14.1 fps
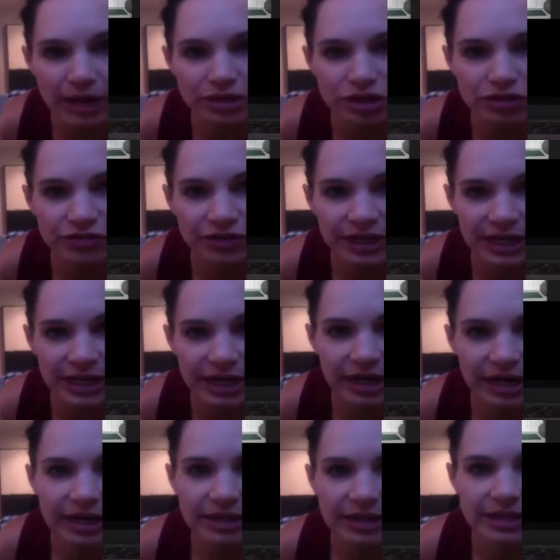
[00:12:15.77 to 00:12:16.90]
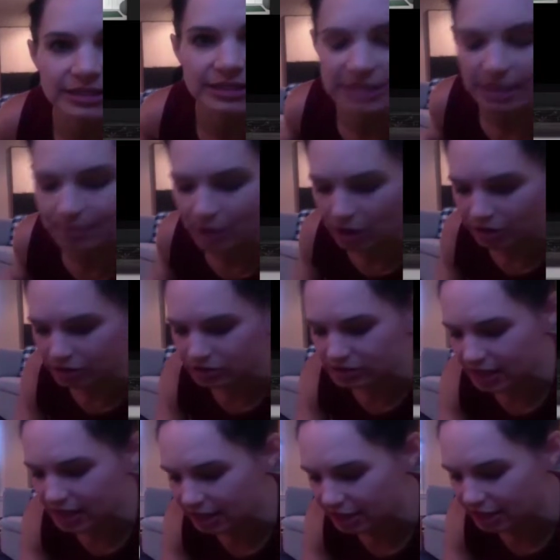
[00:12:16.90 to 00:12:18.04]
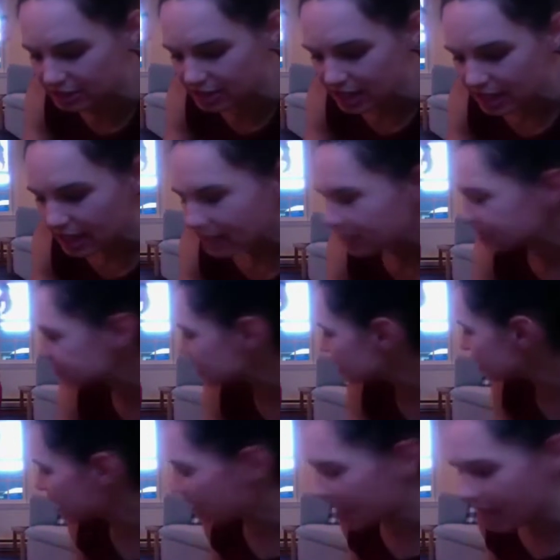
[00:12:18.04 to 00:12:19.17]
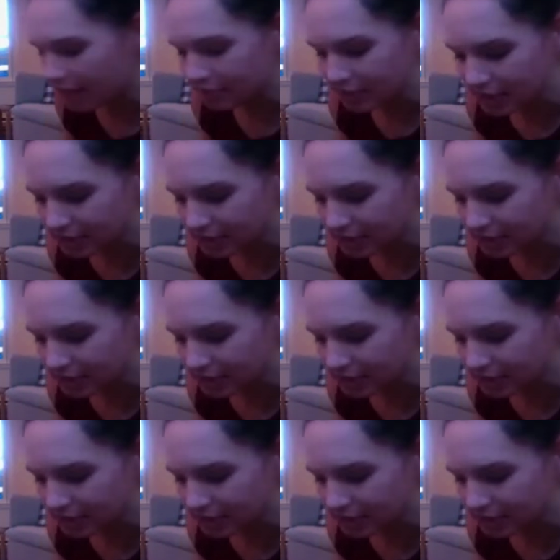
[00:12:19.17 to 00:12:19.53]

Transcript: your feet here, then step on those sliders Get down in that high plank